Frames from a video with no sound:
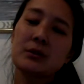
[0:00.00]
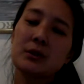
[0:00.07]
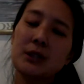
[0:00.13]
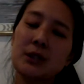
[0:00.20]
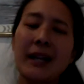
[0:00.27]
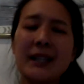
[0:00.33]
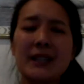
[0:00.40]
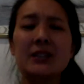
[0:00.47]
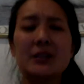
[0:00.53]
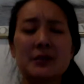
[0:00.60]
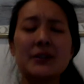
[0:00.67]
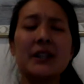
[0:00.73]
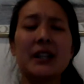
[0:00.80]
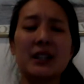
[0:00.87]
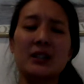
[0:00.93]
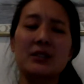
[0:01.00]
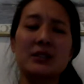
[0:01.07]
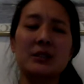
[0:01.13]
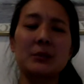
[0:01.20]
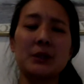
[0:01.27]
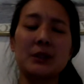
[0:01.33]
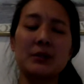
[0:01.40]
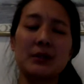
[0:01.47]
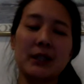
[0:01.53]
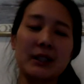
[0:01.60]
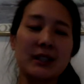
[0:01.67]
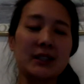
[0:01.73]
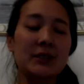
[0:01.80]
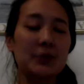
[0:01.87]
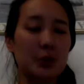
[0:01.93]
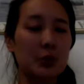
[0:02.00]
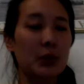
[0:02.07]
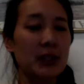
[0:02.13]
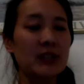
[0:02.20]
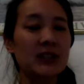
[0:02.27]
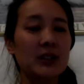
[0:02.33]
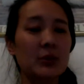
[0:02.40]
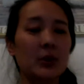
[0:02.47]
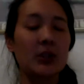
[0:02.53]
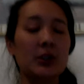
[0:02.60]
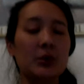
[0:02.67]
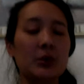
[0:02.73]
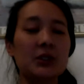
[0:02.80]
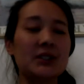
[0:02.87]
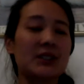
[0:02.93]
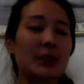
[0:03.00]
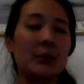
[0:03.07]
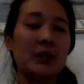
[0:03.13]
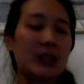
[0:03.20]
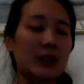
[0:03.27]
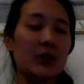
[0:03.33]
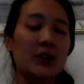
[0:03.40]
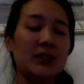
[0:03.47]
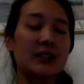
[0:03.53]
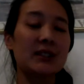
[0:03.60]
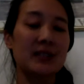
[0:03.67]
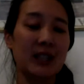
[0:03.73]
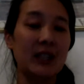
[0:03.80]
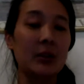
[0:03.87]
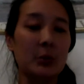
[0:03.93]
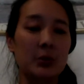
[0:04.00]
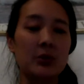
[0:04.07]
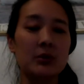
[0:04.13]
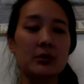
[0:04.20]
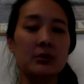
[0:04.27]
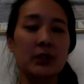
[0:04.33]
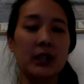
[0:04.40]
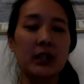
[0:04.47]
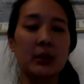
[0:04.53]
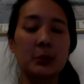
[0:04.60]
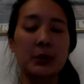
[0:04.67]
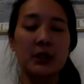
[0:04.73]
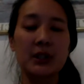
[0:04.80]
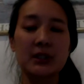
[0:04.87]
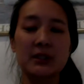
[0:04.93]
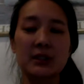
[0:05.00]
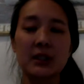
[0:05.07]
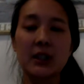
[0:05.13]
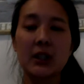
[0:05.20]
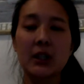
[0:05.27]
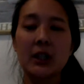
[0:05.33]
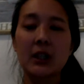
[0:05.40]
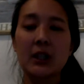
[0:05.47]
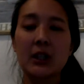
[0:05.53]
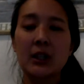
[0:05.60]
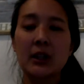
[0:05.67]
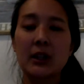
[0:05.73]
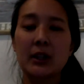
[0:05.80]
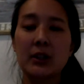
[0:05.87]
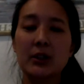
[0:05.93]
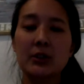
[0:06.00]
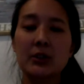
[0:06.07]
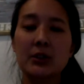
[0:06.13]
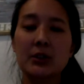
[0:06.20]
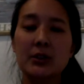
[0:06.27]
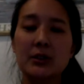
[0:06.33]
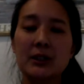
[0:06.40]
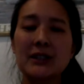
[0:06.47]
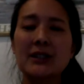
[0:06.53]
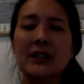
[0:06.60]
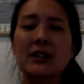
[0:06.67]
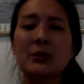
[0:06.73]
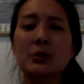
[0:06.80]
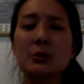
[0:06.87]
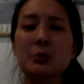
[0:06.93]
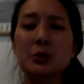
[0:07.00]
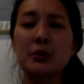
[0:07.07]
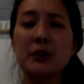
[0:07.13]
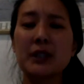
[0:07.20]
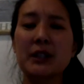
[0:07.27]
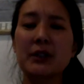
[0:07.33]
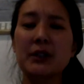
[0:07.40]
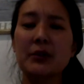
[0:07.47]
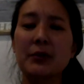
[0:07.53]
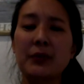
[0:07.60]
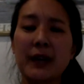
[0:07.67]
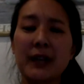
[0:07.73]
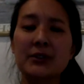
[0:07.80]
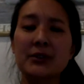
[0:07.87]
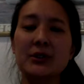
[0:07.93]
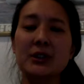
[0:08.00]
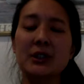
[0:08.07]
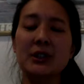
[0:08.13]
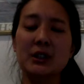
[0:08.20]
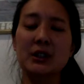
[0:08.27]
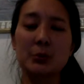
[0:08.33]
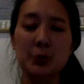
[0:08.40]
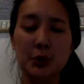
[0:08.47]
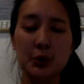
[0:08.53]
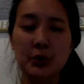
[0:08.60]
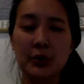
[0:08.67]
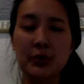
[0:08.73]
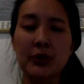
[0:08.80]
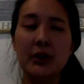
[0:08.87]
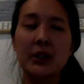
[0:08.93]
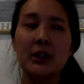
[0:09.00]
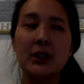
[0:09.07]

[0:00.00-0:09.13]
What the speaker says: kind of, yeah. I mean, I guess if we're wasting water, we're just not making it very sustainable, right? Because it's not that we're moving it faster than it can move,